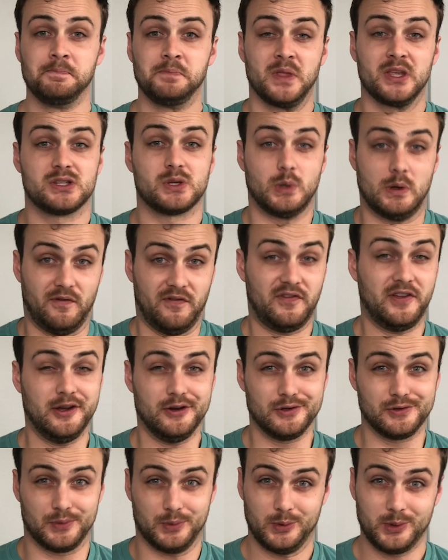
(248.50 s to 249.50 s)
So it
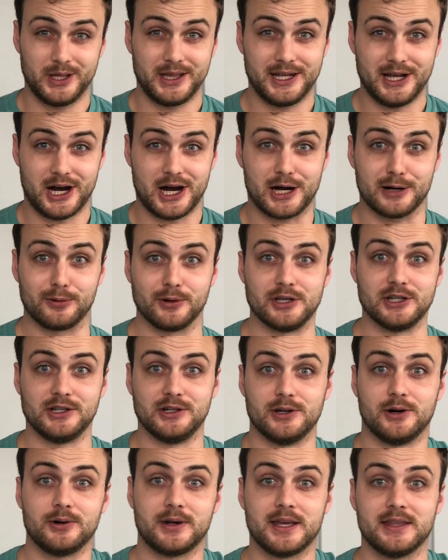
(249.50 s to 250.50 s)
feels really awkward. You
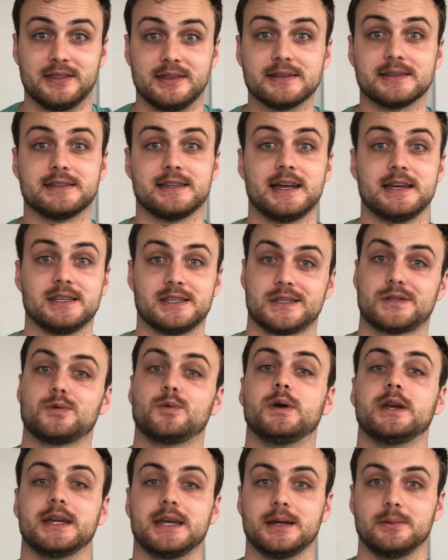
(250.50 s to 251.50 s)
don't get this nice
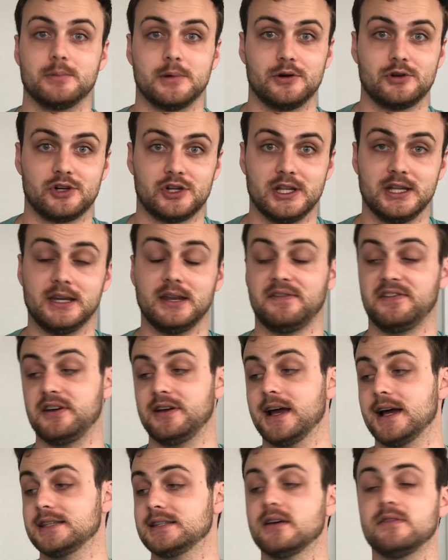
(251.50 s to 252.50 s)
swinging motion. If you
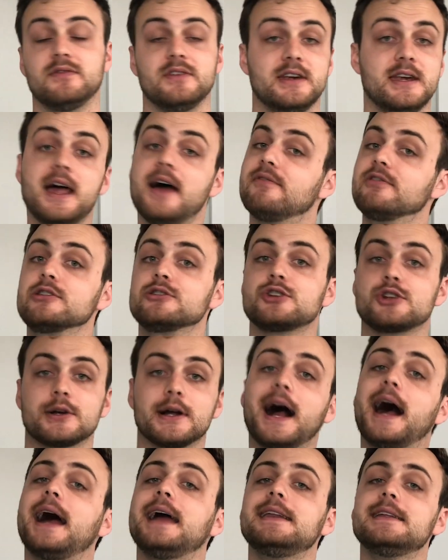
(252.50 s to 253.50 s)
guys have never
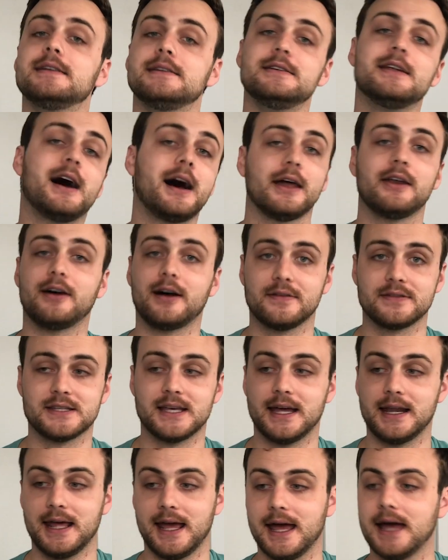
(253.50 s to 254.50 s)
tried a
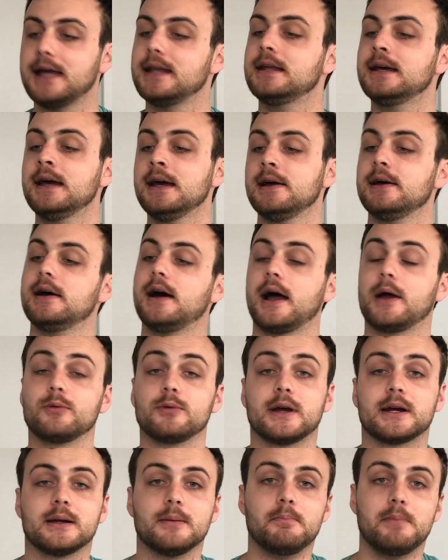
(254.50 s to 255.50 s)
non-offset head, I
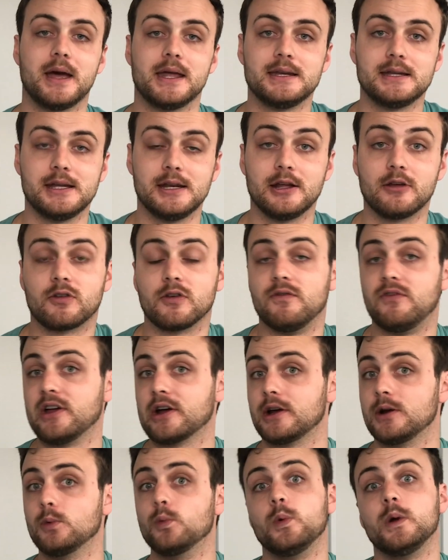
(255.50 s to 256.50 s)
recommend it. It's a
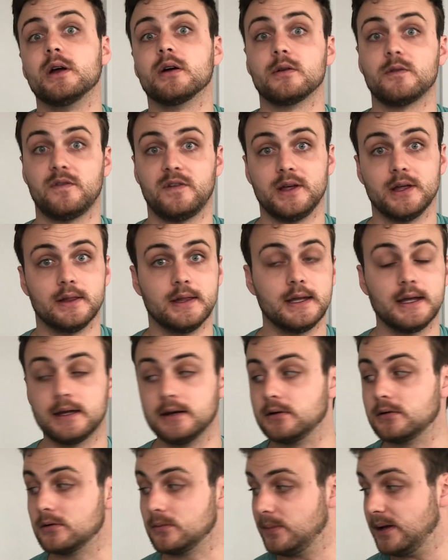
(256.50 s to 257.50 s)
very weird feeling and
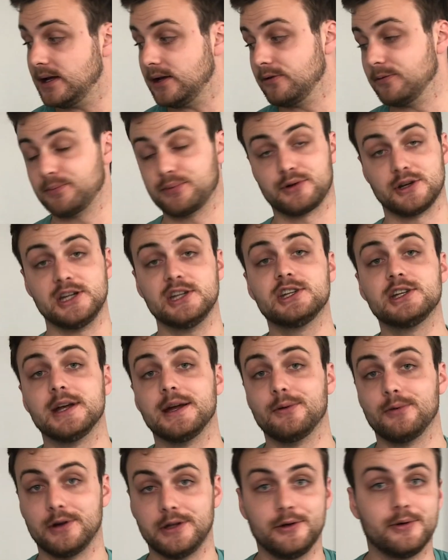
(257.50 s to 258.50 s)
it'll make you
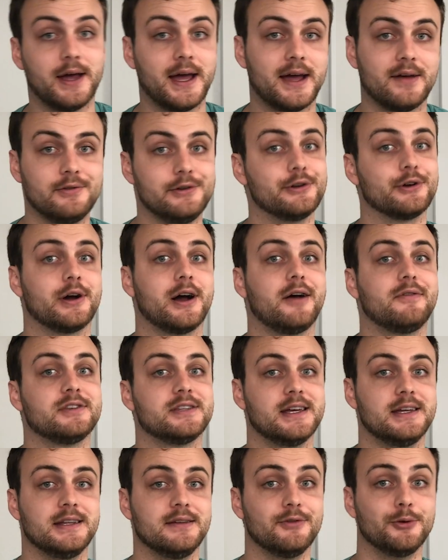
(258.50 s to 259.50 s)
appreciate what you have in your
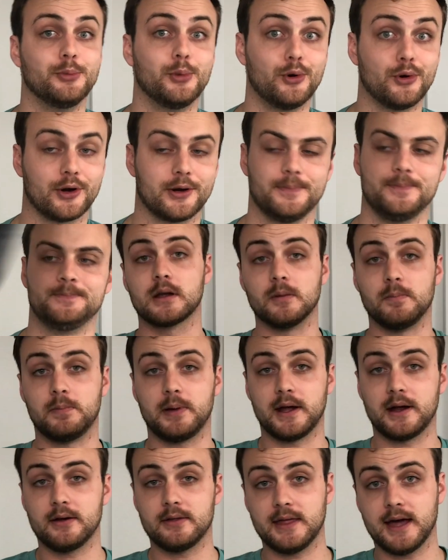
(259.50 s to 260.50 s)
offset even more.
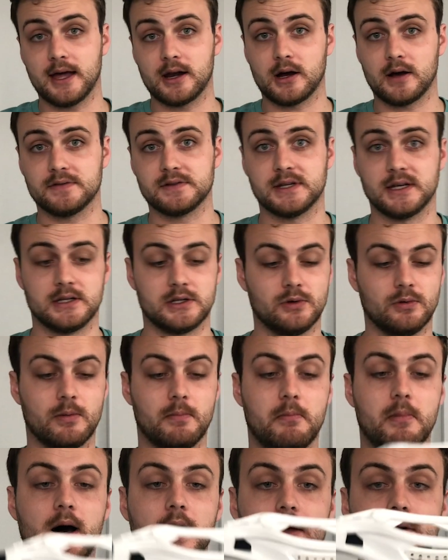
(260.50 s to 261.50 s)
Compare that offset to a
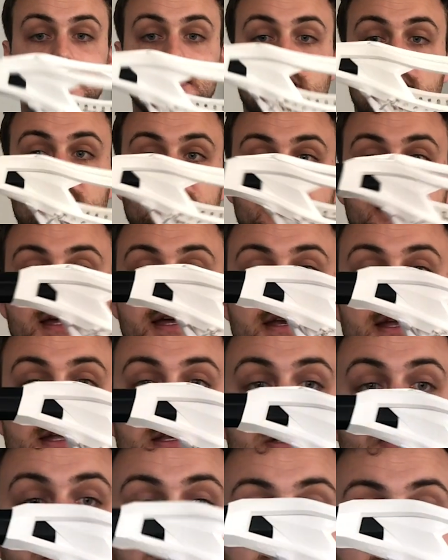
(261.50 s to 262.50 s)
modern offset and you will